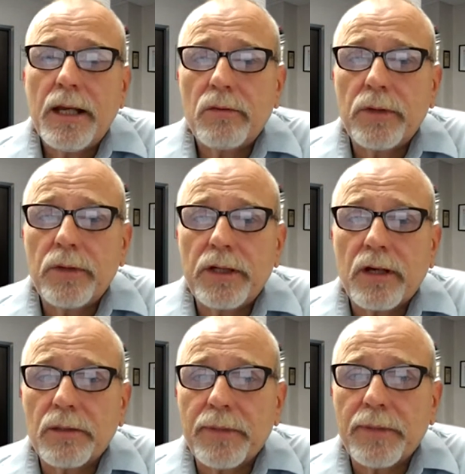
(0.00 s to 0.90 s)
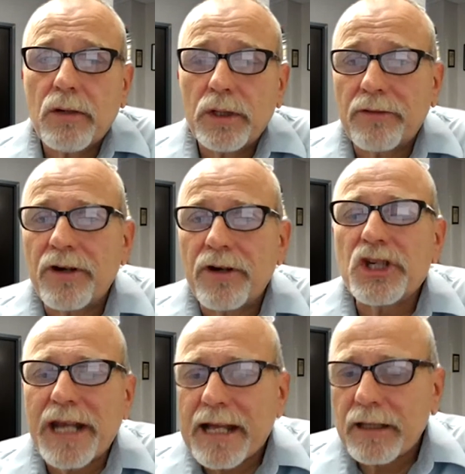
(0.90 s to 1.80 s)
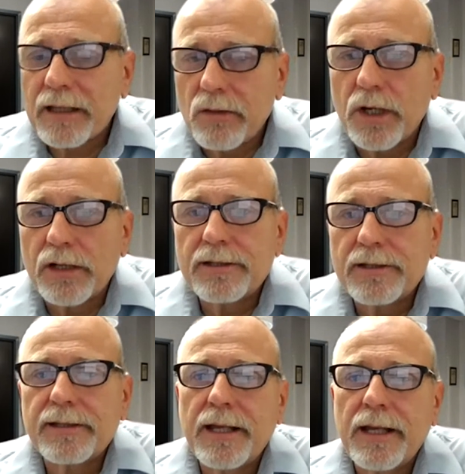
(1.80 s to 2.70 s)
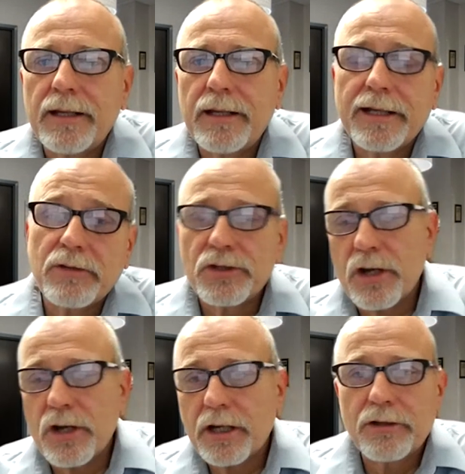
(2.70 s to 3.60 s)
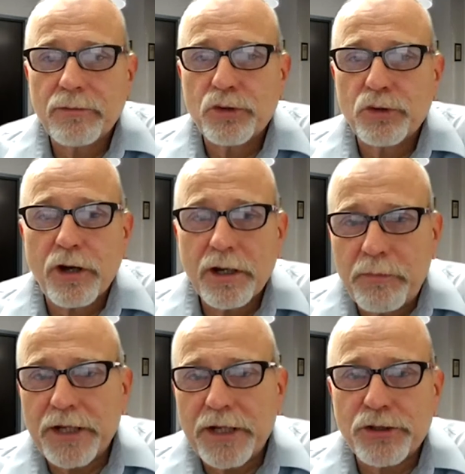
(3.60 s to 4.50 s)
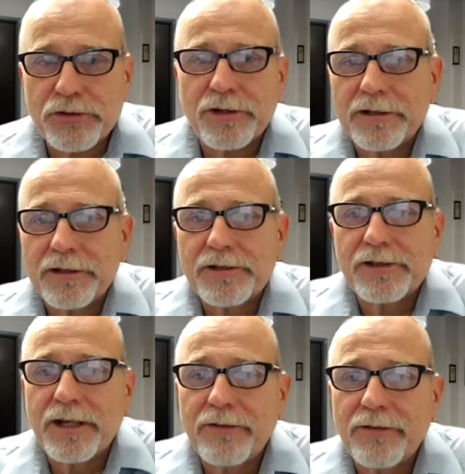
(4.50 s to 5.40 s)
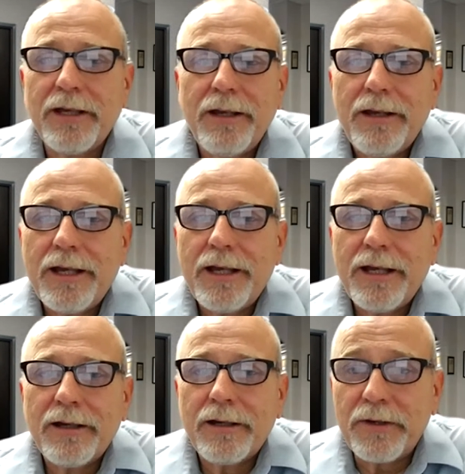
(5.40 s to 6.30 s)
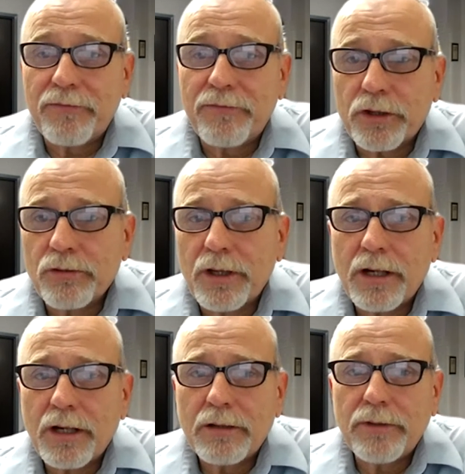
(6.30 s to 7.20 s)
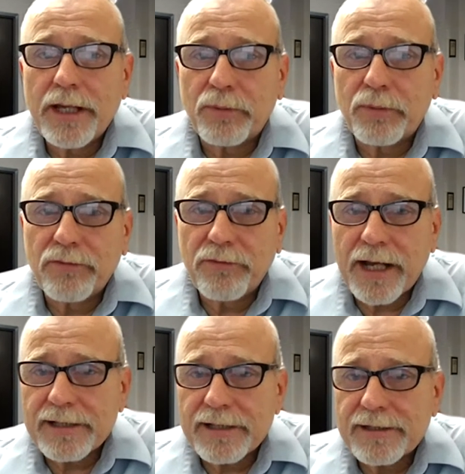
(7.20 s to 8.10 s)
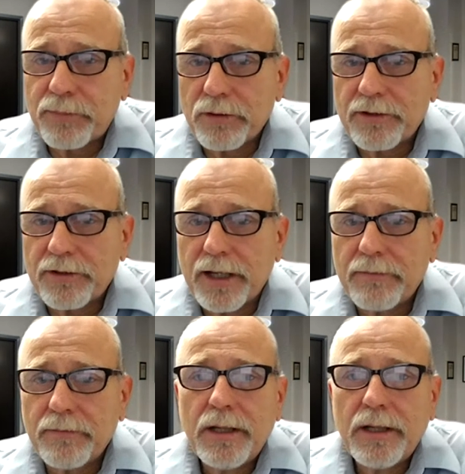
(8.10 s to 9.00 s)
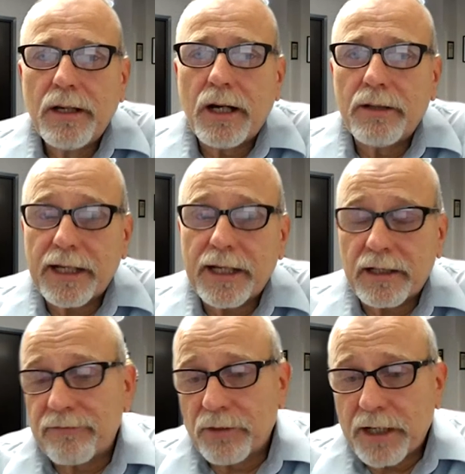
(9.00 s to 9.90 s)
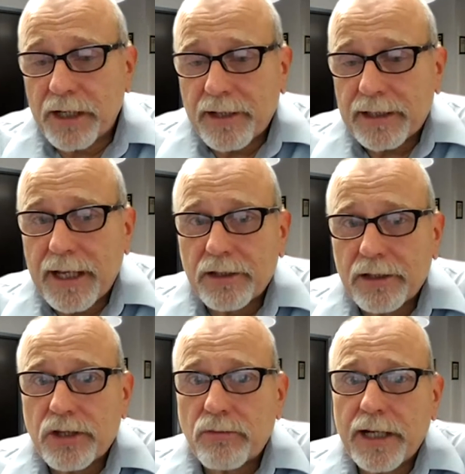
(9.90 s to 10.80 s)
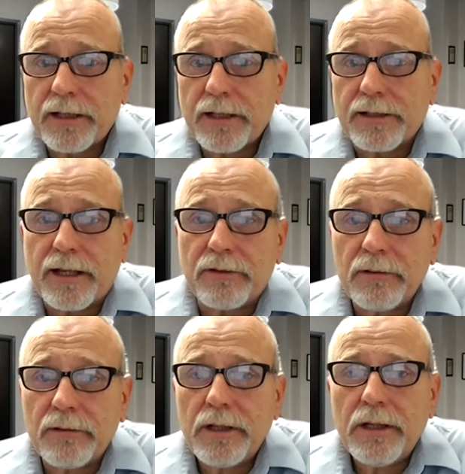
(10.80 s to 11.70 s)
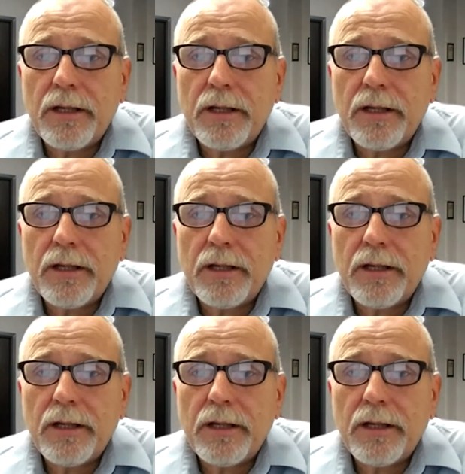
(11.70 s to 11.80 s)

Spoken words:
And we talked about what the functionality was. And as he was talking, I'm drawing pictures and all this stuff. And before too long, we had a proof that readiness level.